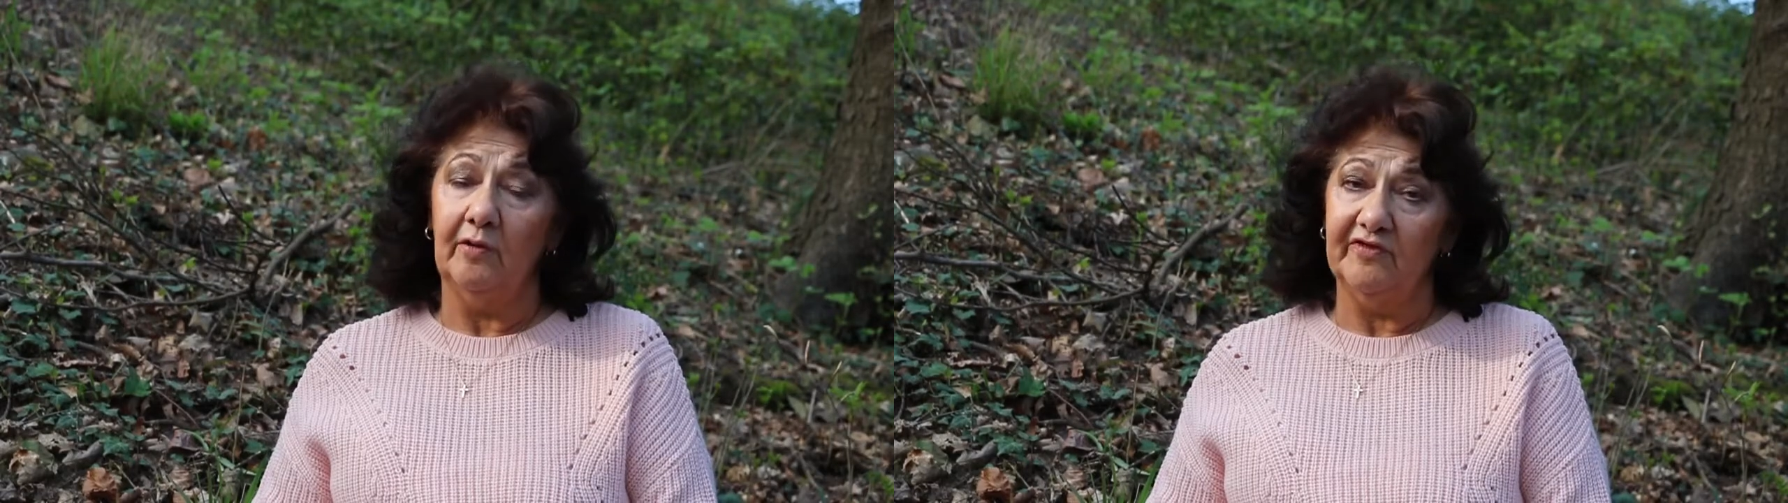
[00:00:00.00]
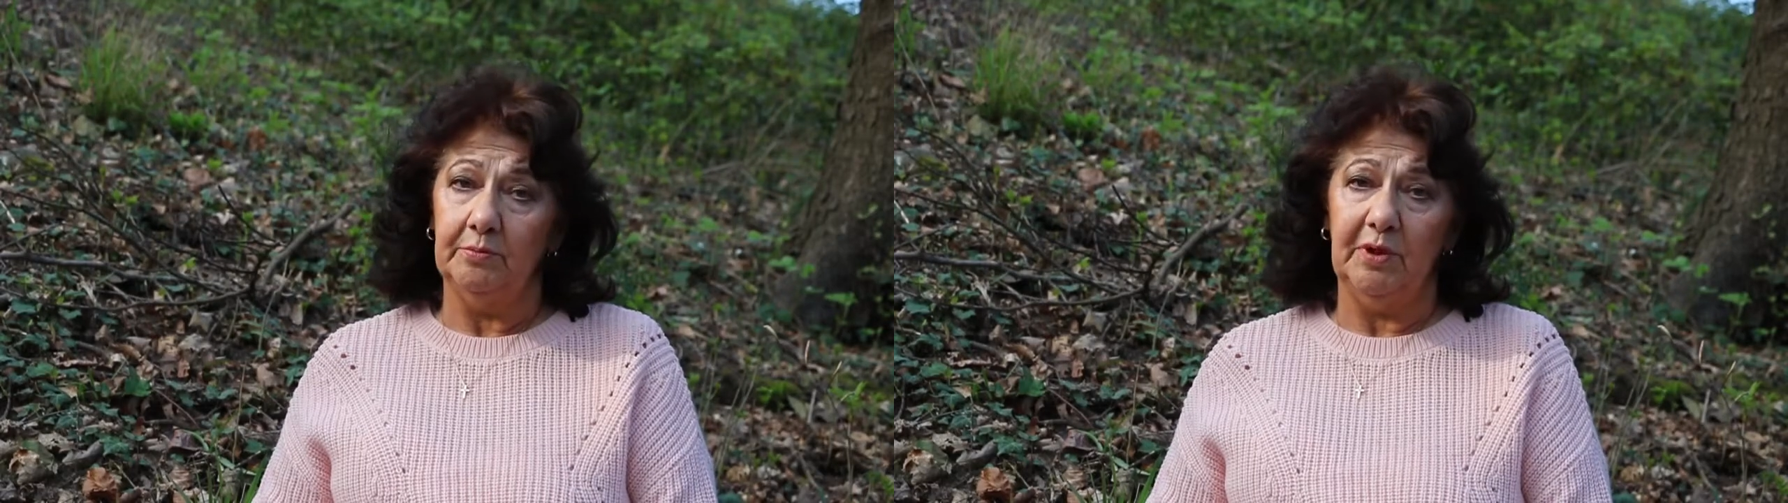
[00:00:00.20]

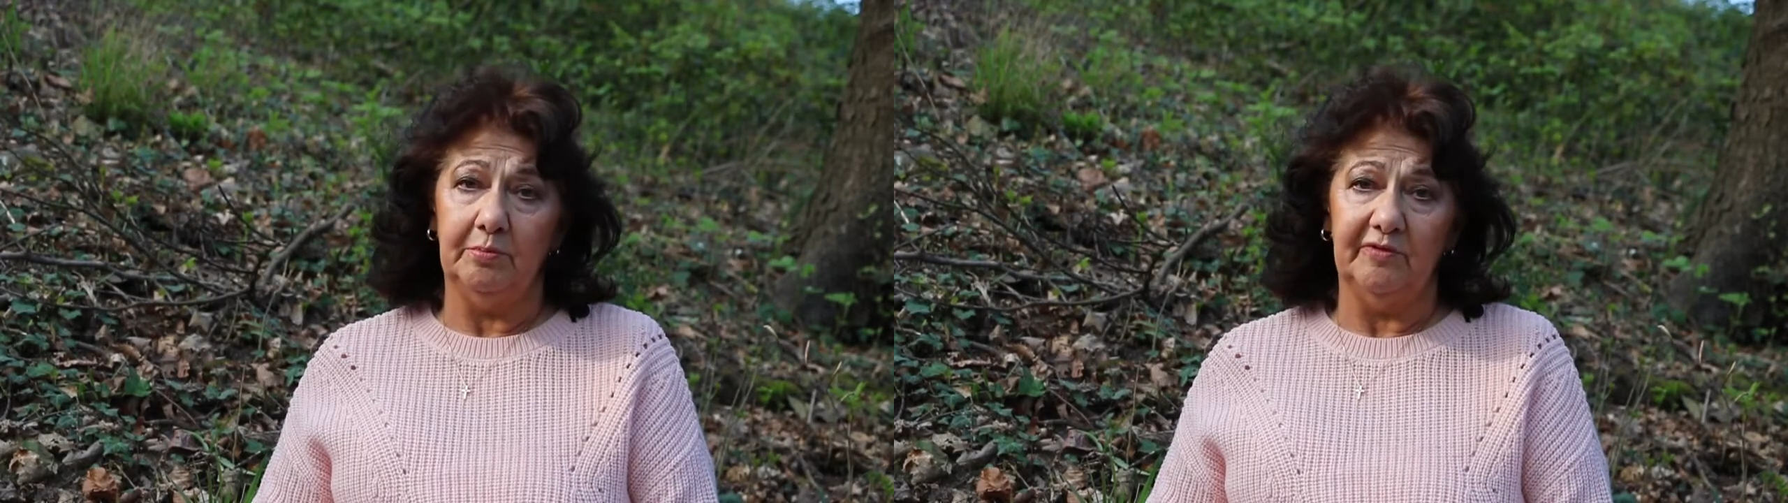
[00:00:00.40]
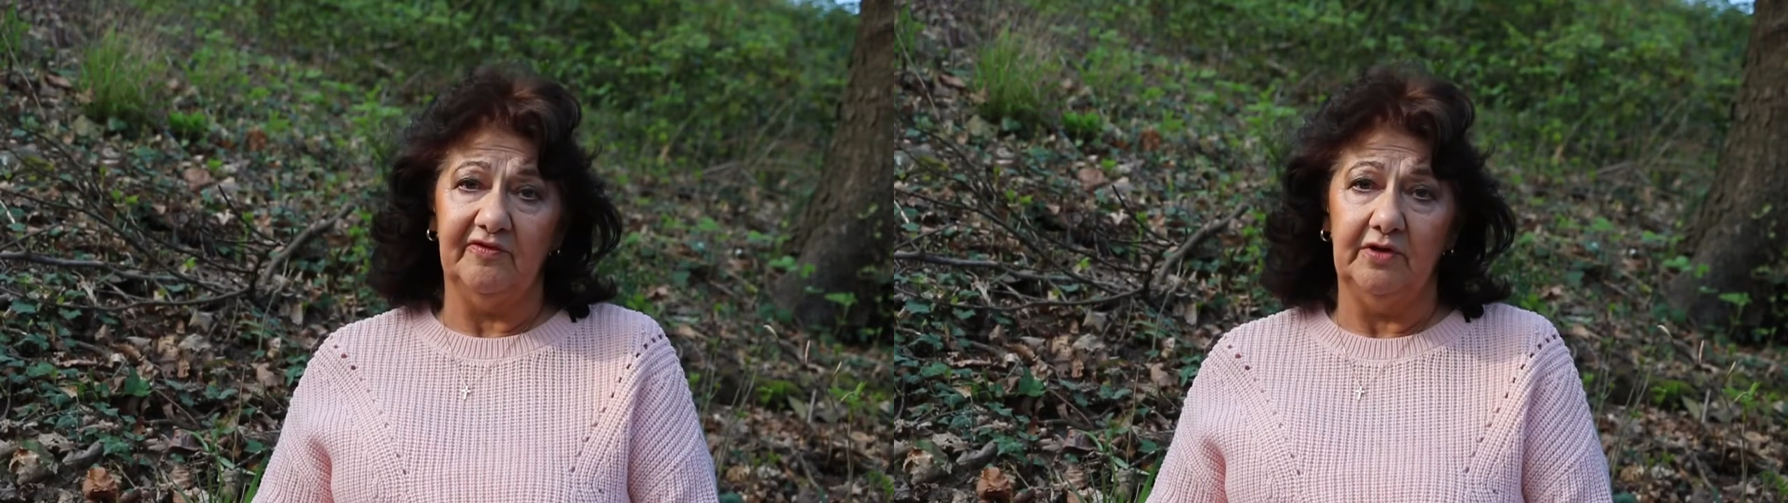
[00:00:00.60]
of the
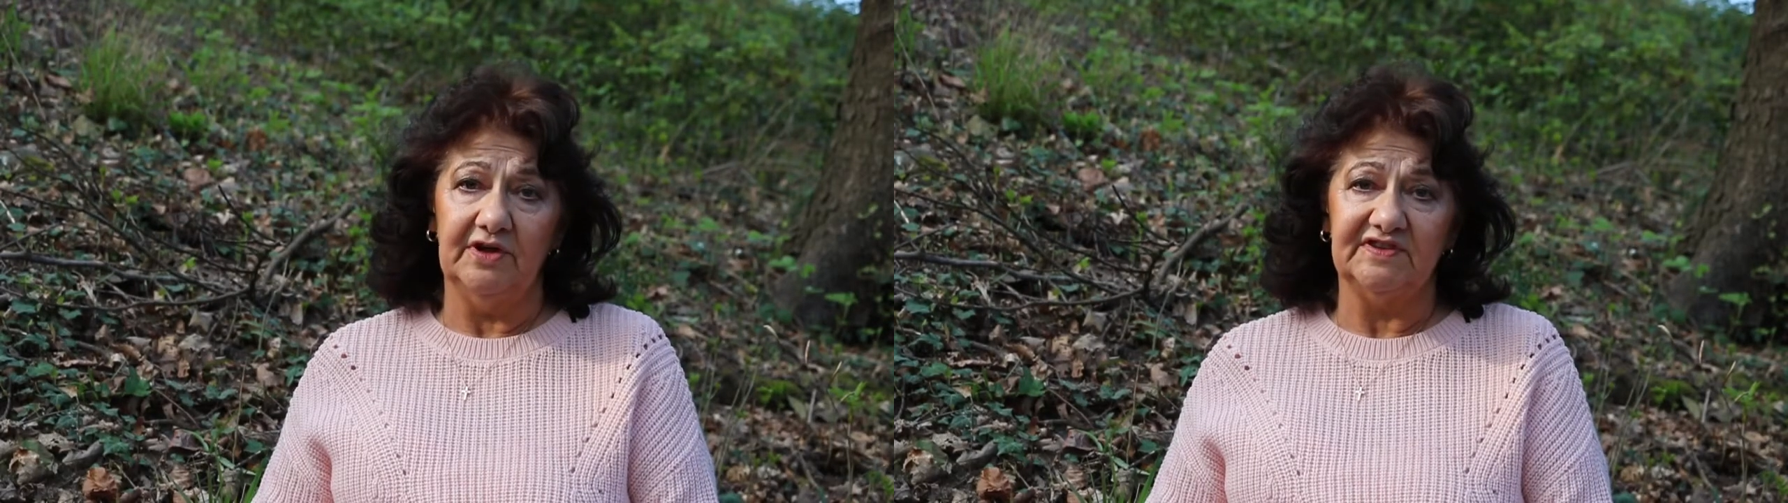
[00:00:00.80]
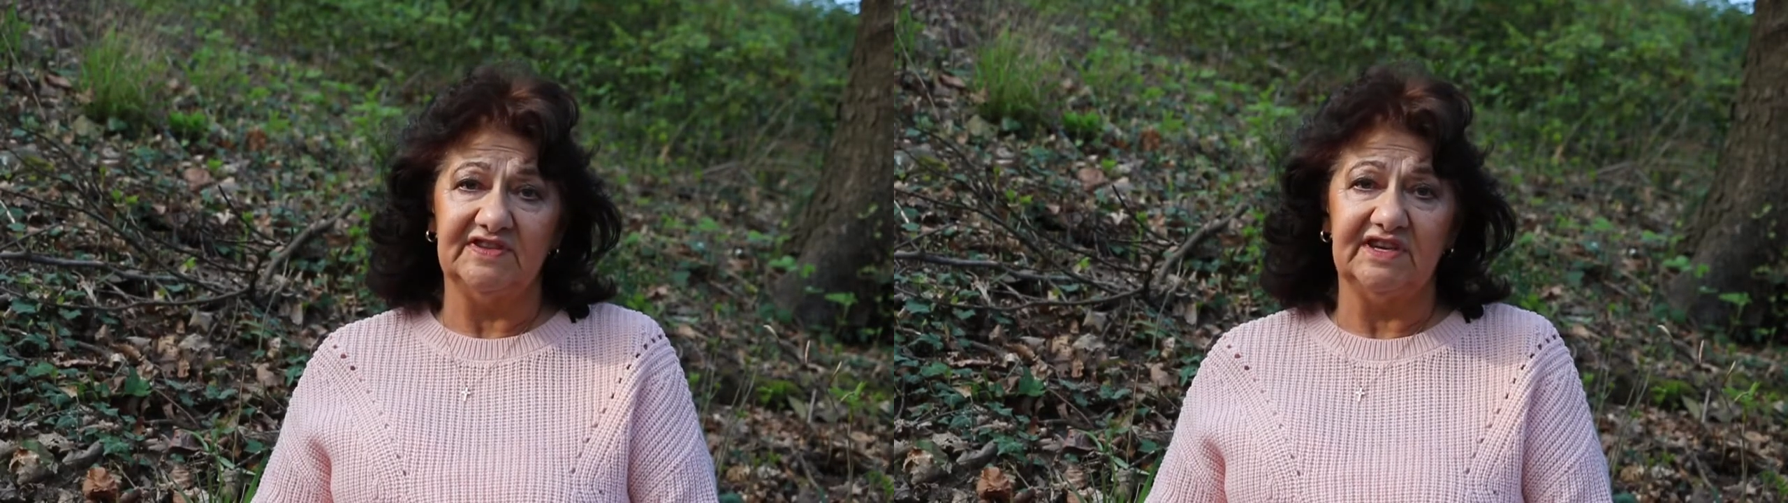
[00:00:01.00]
people
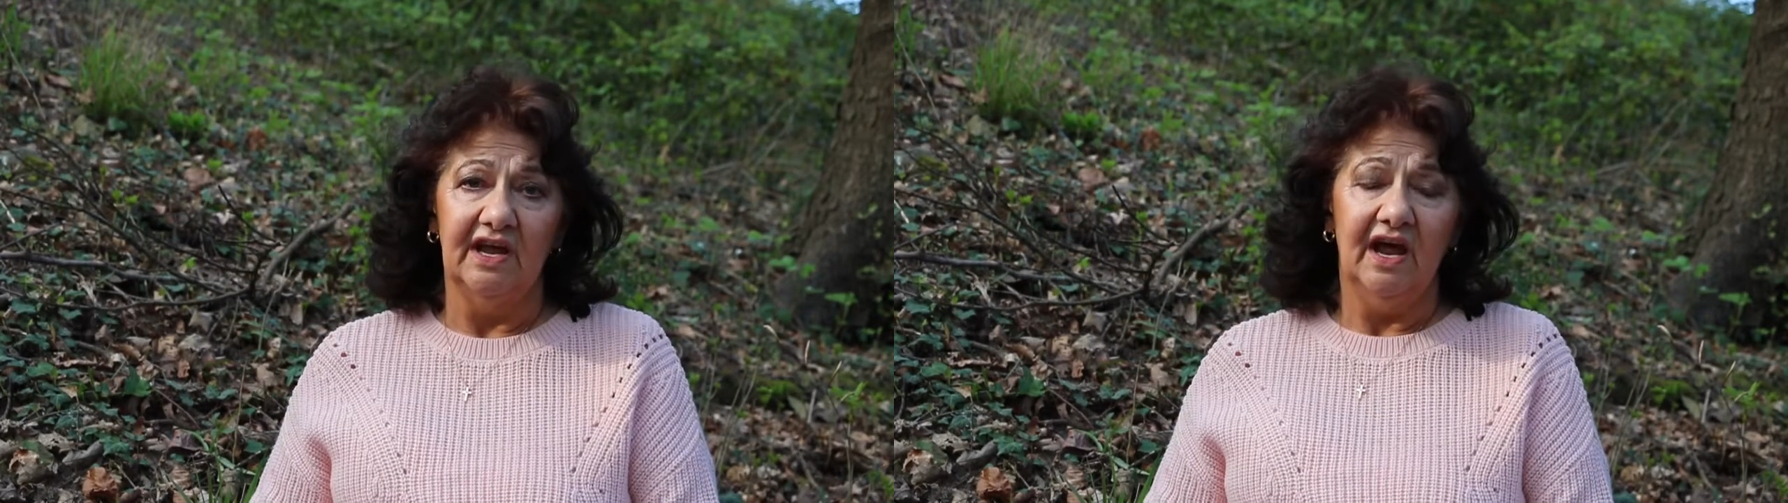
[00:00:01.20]
first.